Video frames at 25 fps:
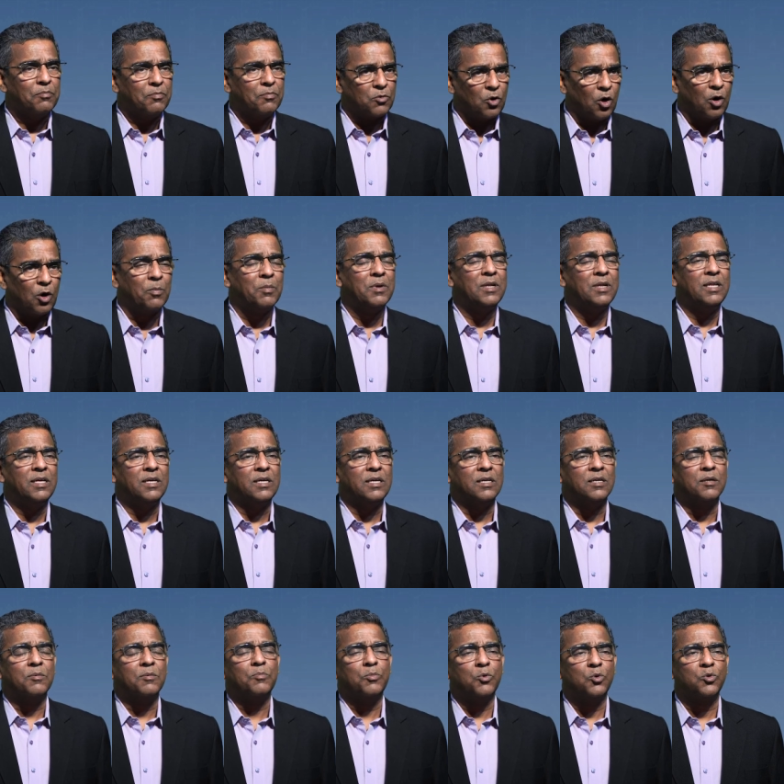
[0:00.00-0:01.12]

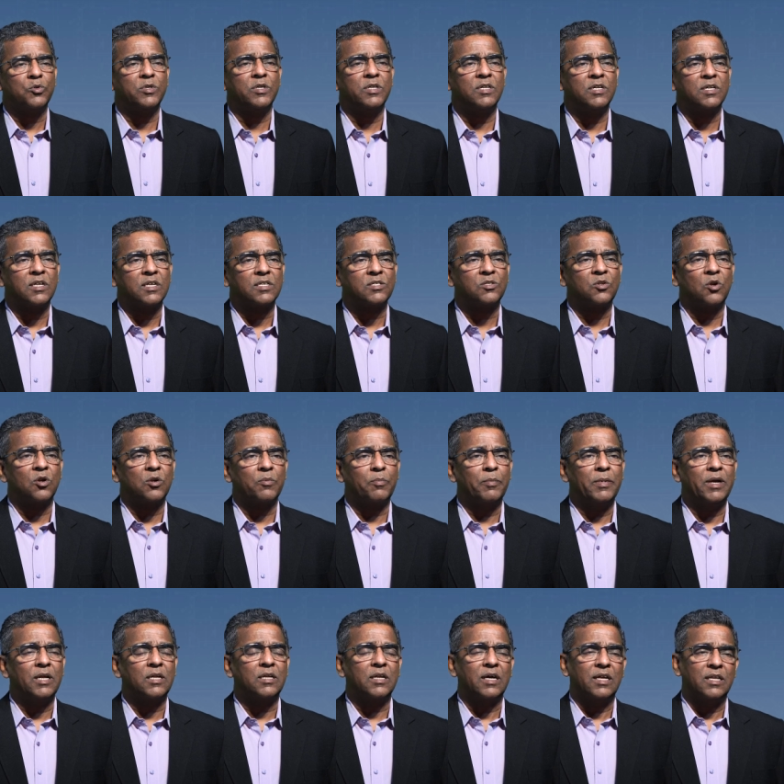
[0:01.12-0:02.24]
normally Putin does not
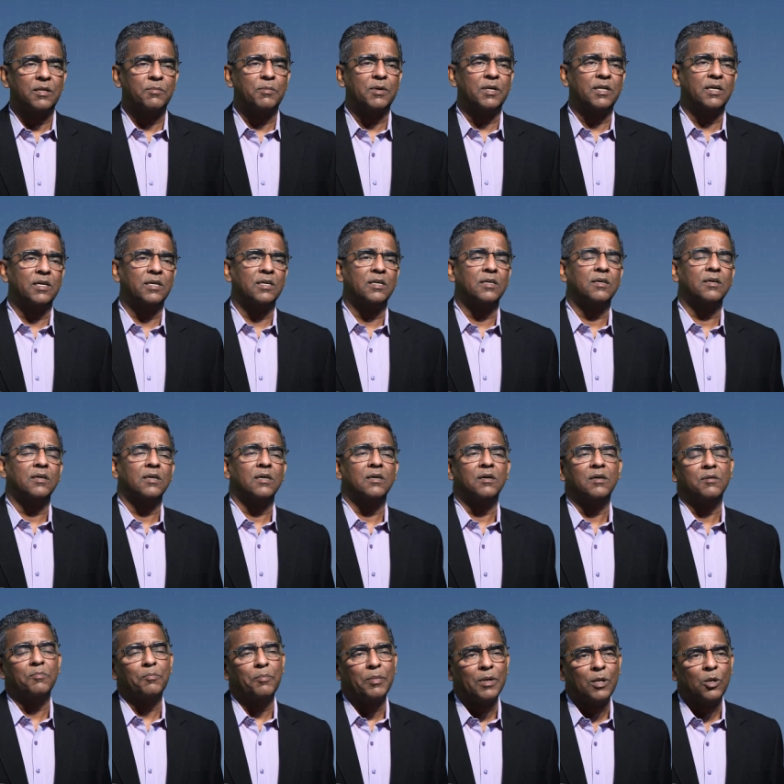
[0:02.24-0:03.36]
meet anybody
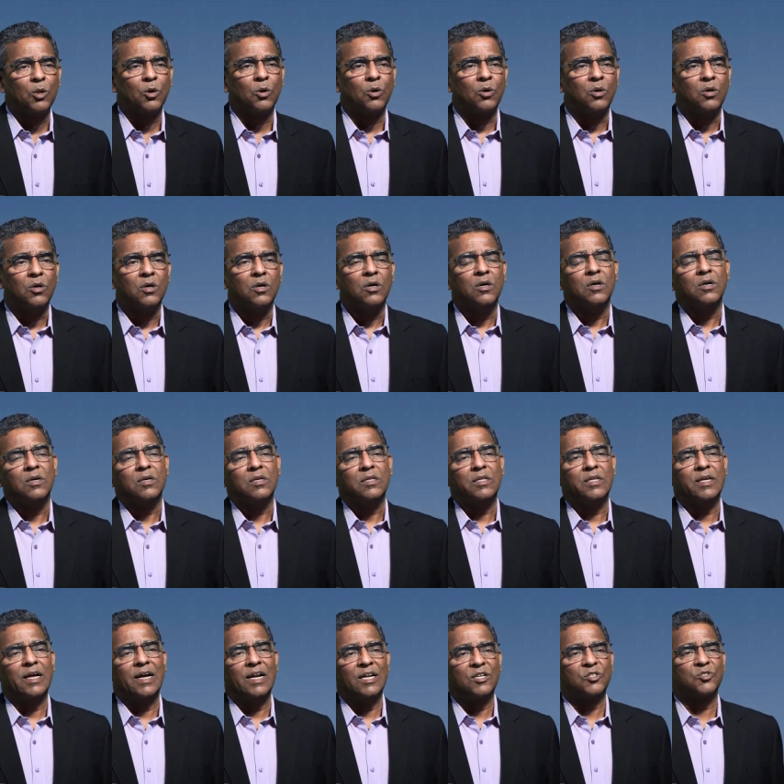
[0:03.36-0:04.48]
below
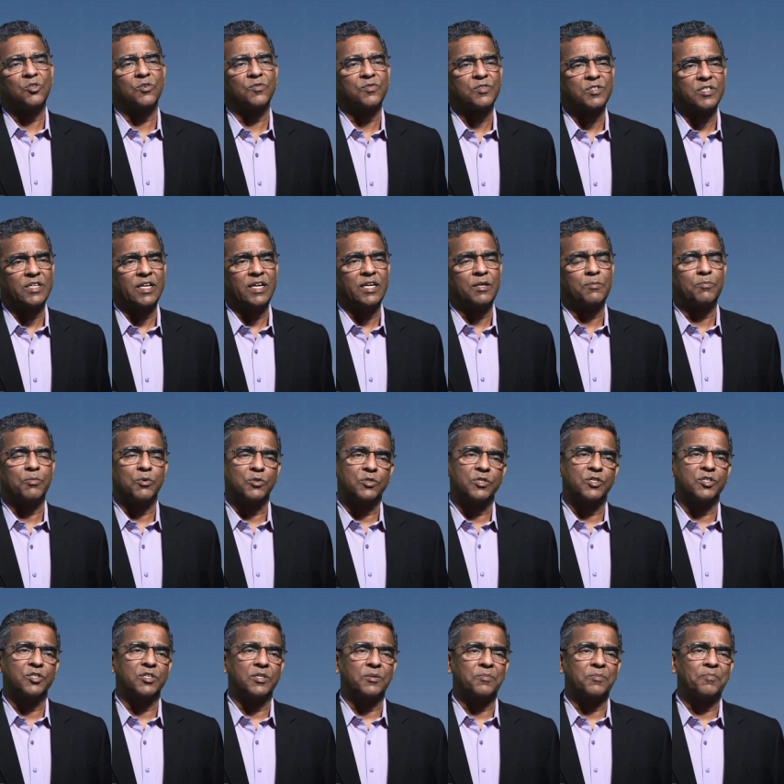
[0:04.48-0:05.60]
the heads of state
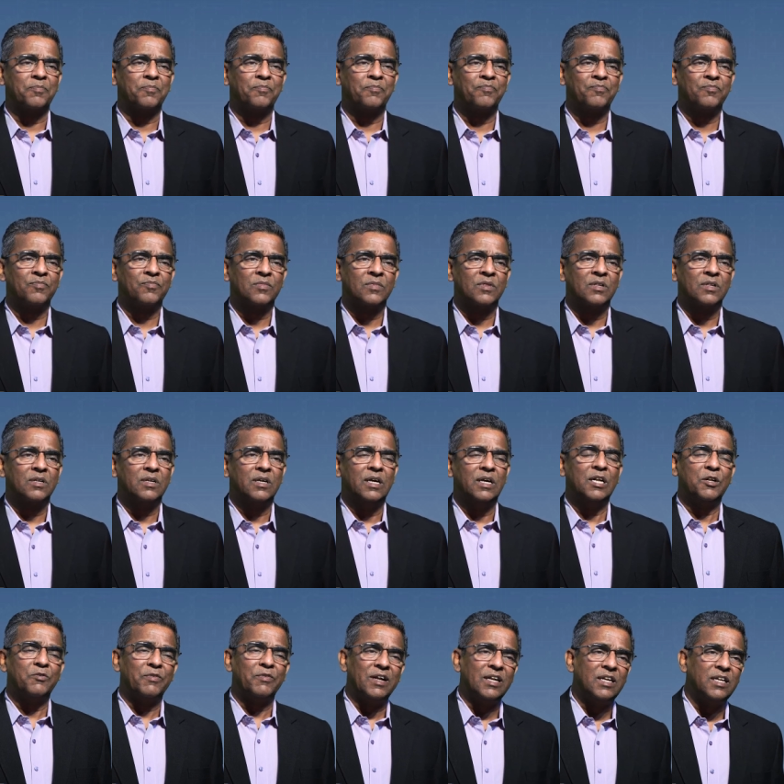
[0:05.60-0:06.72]
position.
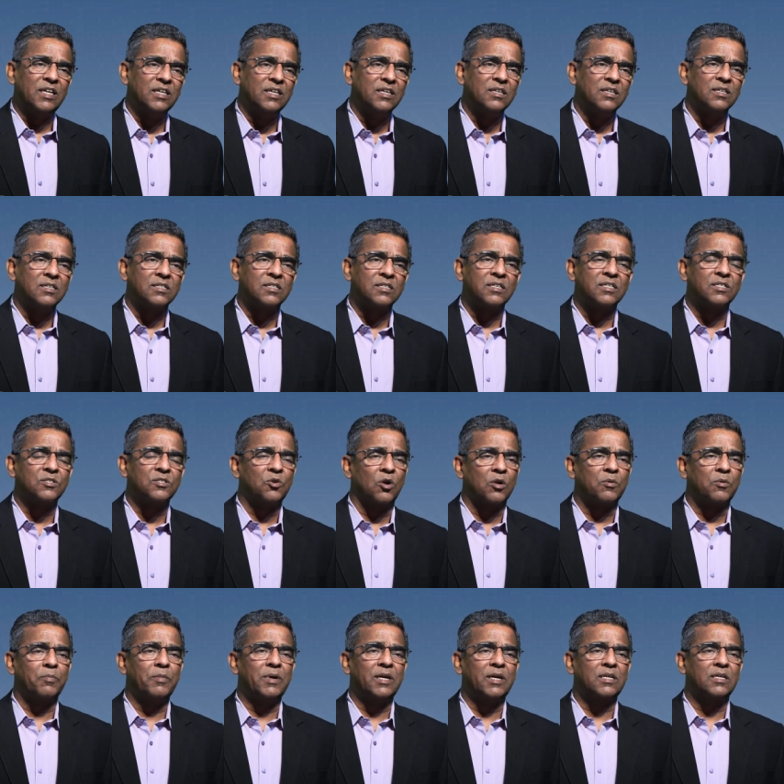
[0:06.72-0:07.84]
In 20 years, he has
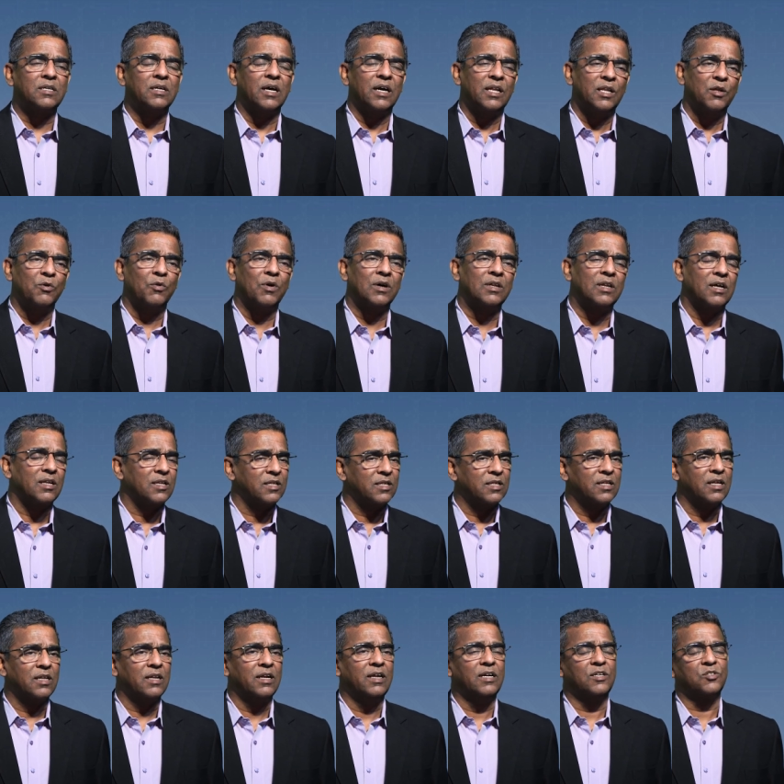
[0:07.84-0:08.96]
not met anyone other
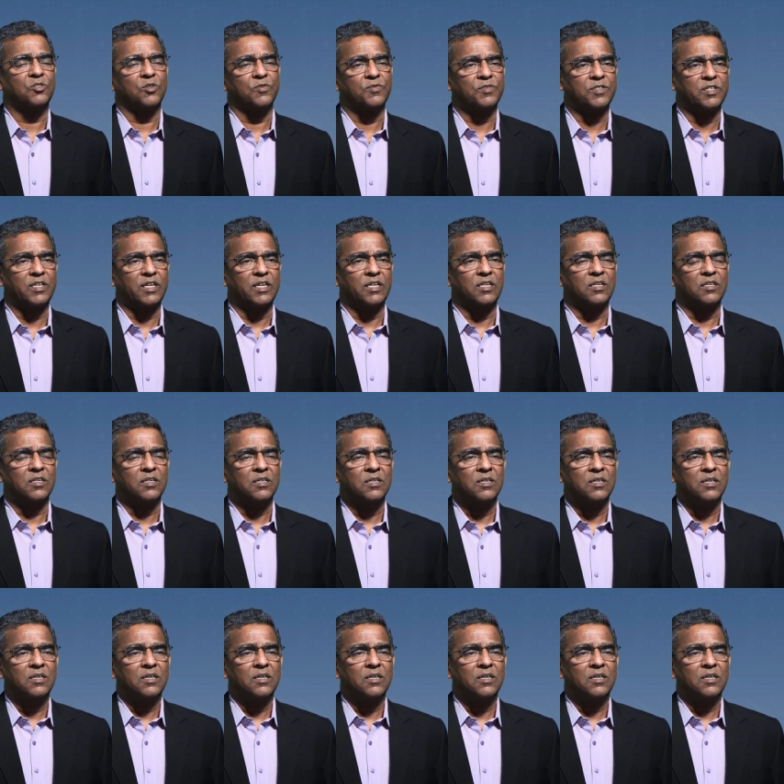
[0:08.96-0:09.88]
than heads of state.